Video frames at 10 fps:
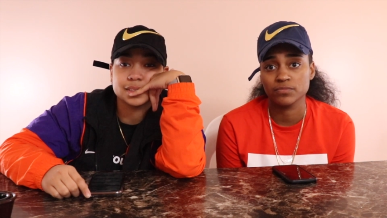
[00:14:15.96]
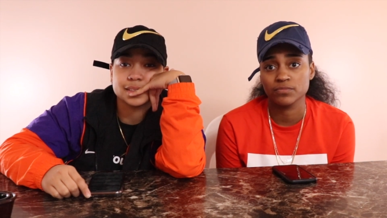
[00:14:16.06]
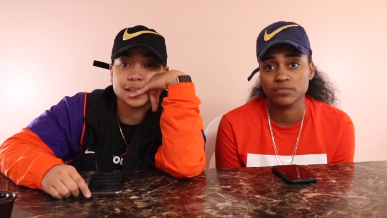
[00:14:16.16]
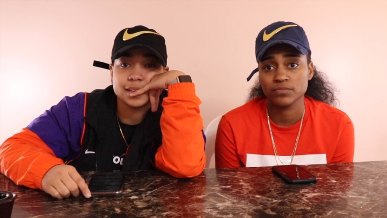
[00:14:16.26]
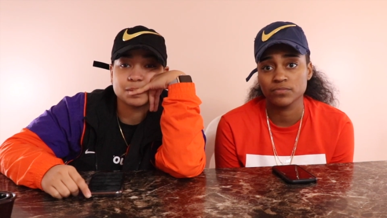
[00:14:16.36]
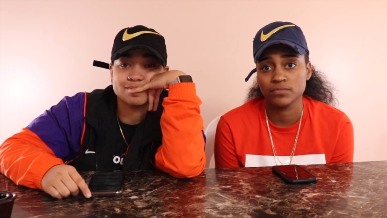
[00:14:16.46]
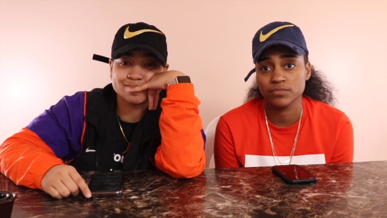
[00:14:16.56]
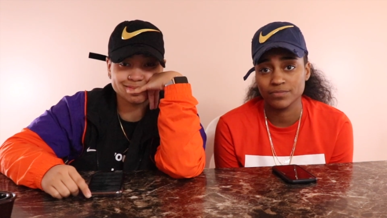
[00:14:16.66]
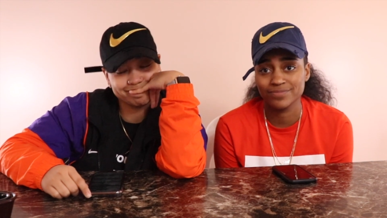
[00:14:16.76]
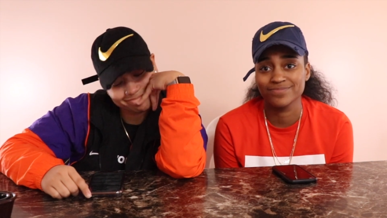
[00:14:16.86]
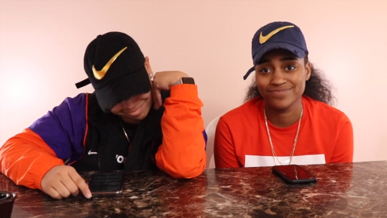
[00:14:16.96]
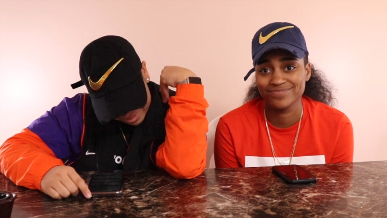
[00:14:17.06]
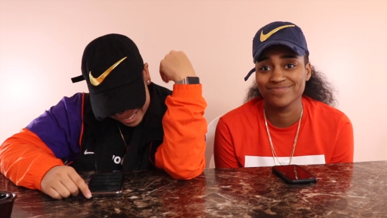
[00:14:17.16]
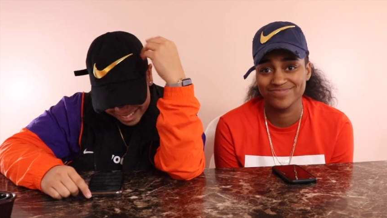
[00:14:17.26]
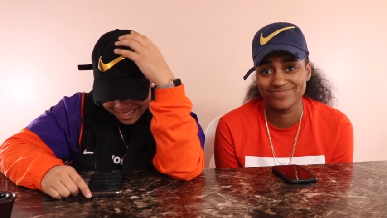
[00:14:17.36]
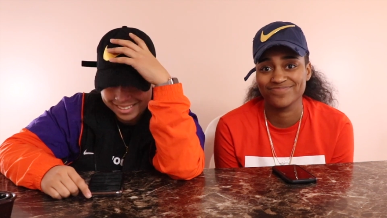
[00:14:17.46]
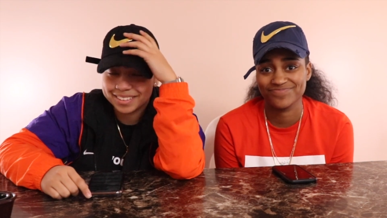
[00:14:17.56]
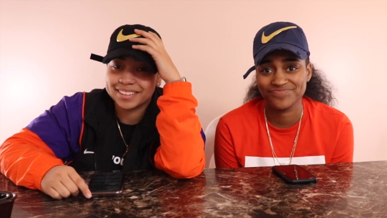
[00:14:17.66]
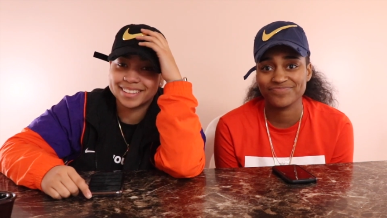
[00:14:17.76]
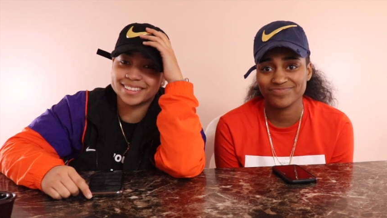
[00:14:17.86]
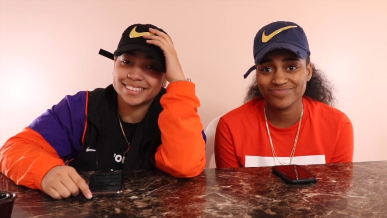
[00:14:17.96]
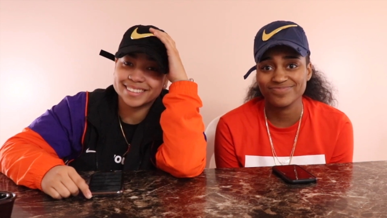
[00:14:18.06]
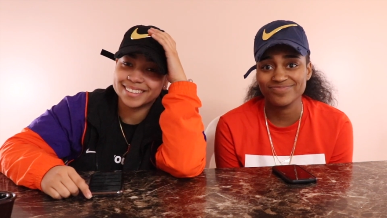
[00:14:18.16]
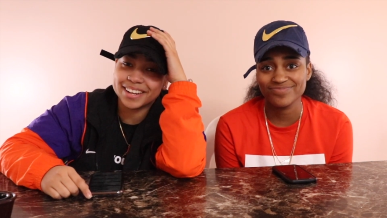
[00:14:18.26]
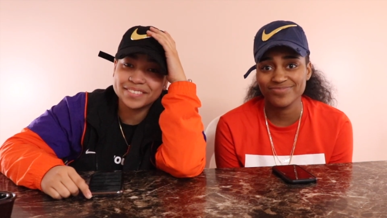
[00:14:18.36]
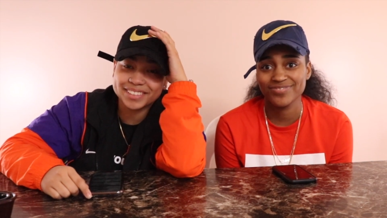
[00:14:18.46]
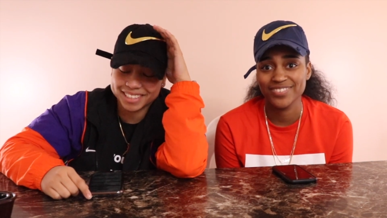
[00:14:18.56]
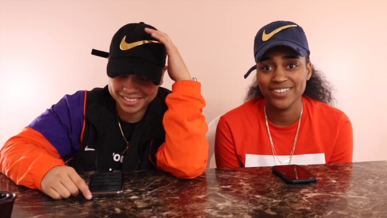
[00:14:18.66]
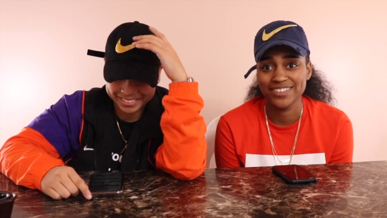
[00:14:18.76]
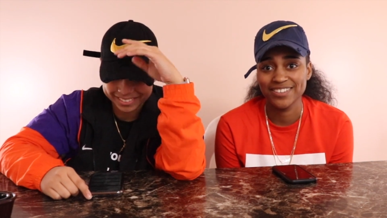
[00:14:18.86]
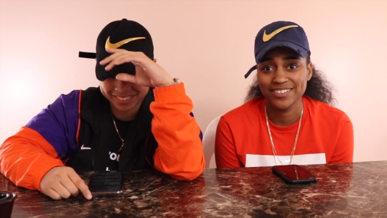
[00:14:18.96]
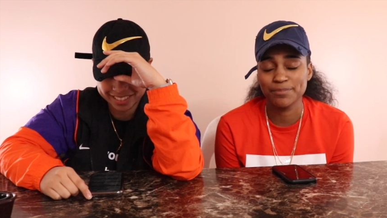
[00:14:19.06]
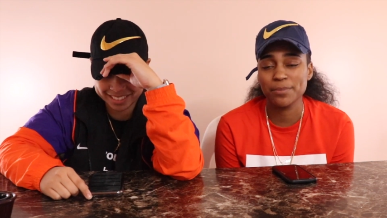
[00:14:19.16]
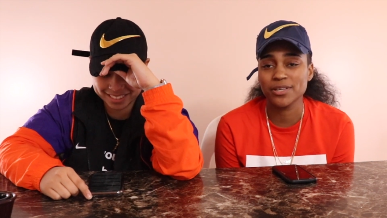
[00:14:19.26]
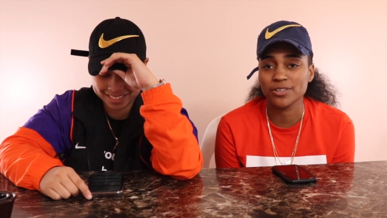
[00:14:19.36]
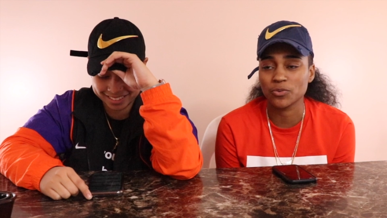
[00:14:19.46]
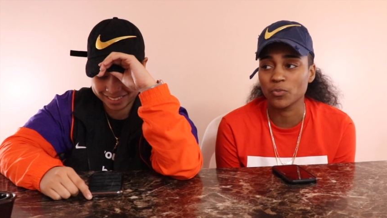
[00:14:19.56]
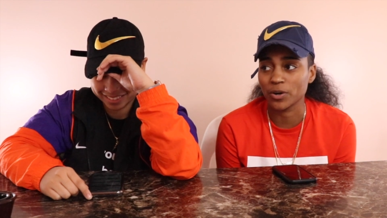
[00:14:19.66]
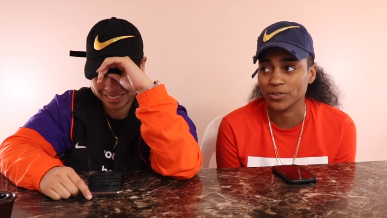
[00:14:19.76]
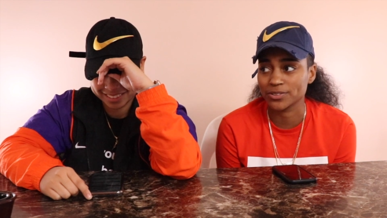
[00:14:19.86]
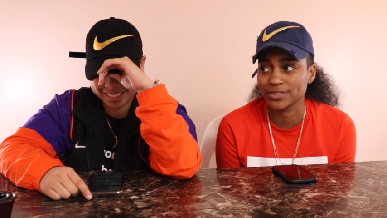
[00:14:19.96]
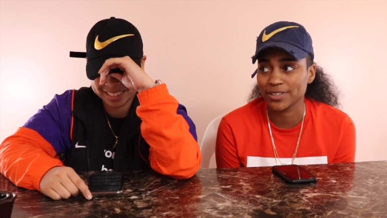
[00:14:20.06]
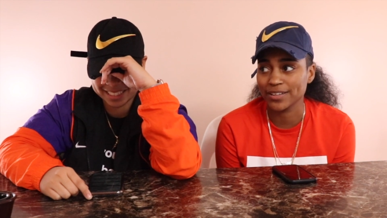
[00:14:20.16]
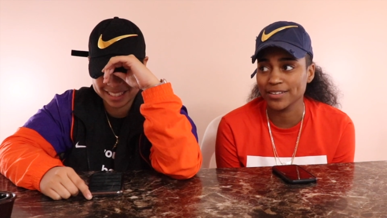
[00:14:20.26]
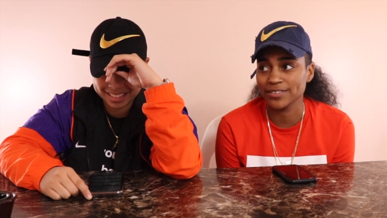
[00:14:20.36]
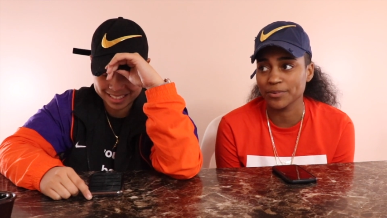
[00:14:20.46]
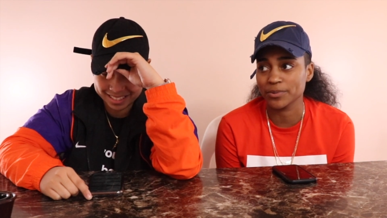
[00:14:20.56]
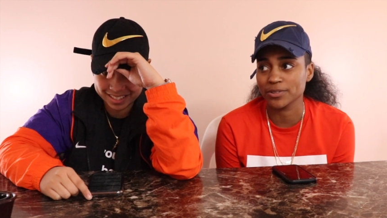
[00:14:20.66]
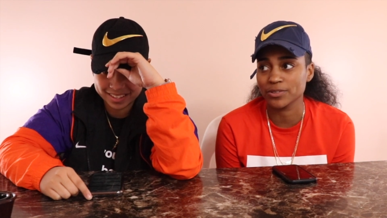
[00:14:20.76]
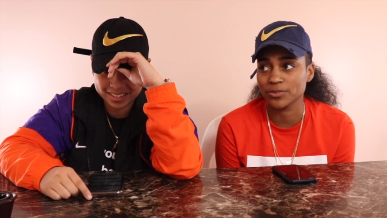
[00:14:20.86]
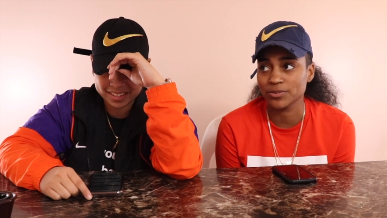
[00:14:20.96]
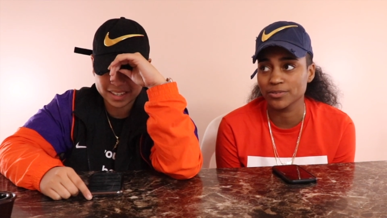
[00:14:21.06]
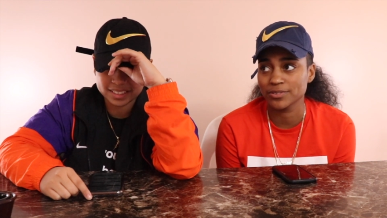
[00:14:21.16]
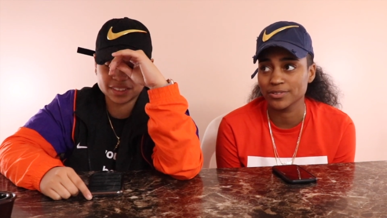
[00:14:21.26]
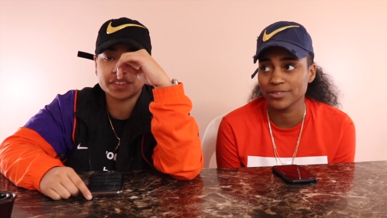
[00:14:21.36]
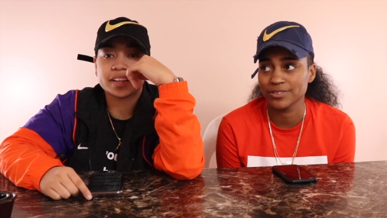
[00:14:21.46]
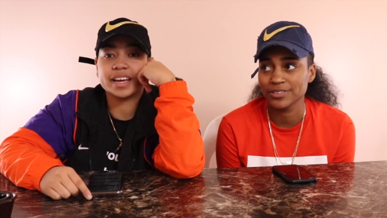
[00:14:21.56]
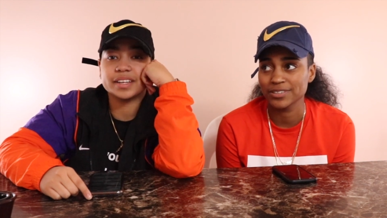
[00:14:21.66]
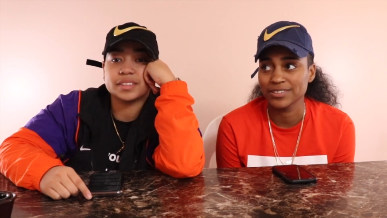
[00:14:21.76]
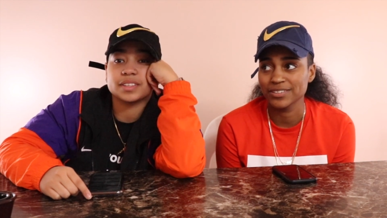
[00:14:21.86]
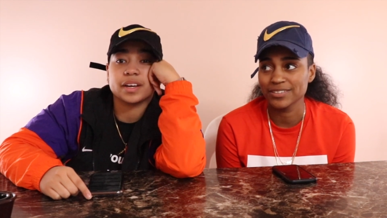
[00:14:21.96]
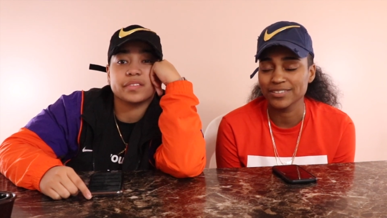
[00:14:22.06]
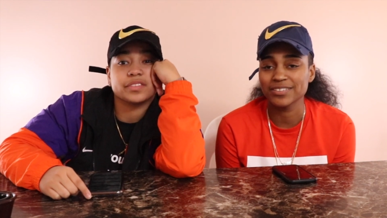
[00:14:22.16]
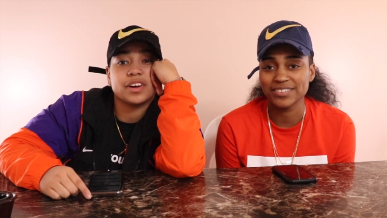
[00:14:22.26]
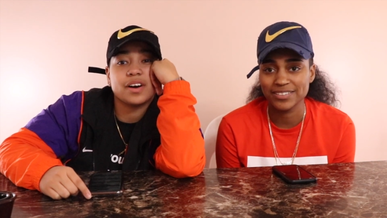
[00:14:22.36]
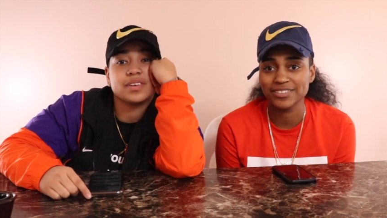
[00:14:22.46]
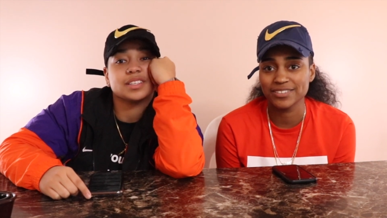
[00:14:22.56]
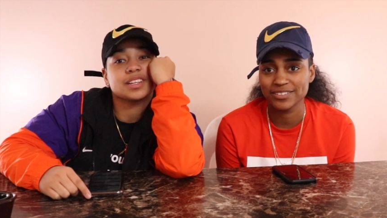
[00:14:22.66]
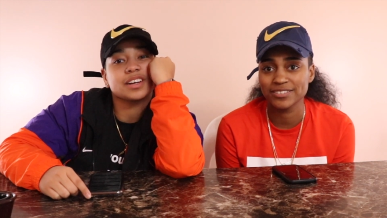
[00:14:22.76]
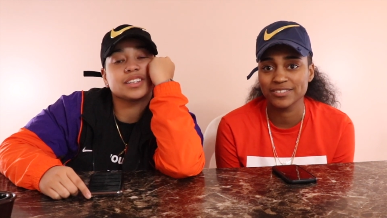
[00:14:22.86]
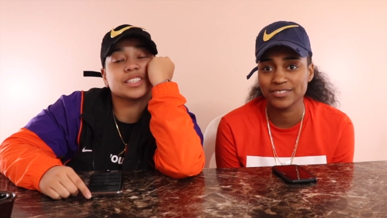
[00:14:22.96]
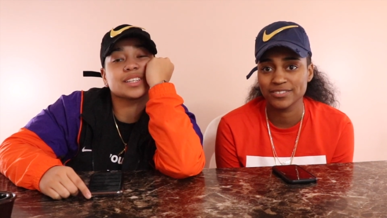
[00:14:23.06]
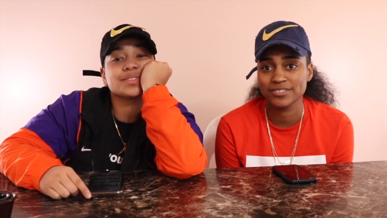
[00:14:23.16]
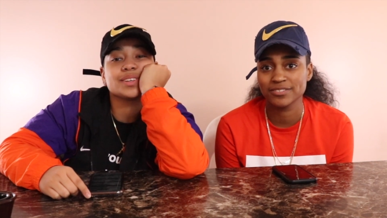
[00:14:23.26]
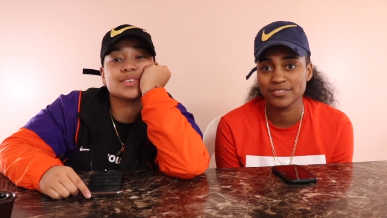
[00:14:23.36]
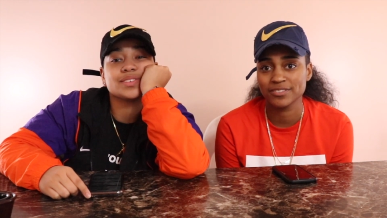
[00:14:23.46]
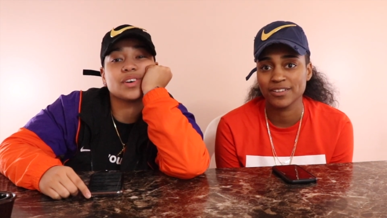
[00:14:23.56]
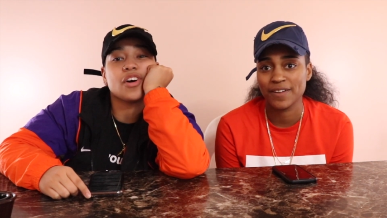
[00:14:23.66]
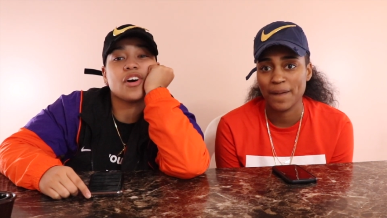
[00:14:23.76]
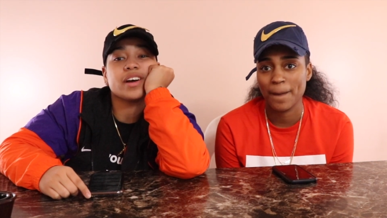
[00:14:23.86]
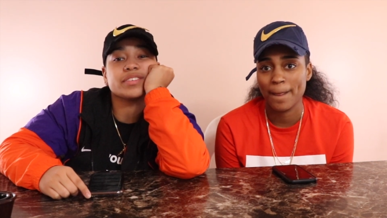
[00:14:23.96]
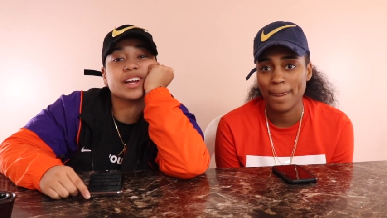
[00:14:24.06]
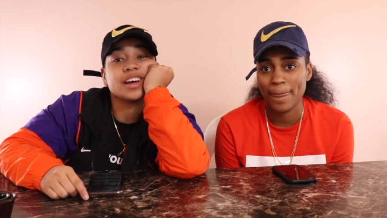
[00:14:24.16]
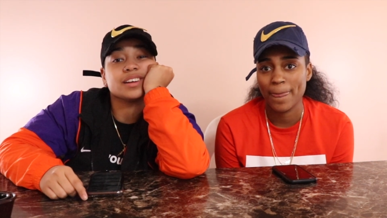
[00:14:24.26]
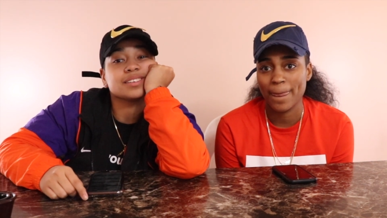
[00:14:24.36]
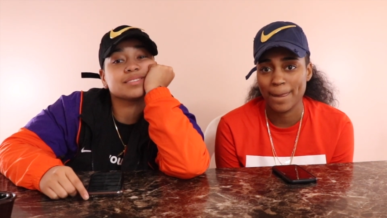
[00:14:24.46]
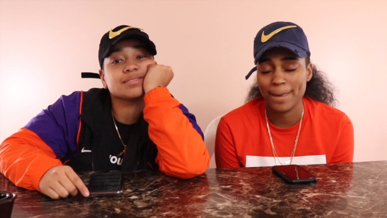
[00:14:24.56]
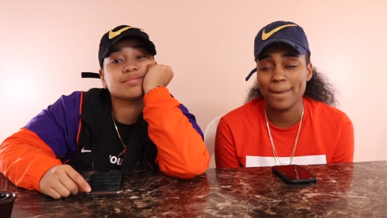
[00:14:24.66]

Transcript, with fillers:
Speaker 1: the same. The love is here.
Speaker 2: Okay, maybe a little worse. I think they were a little
Speaker 1: gayer. Like, y'all, we stay on each other's phone every day.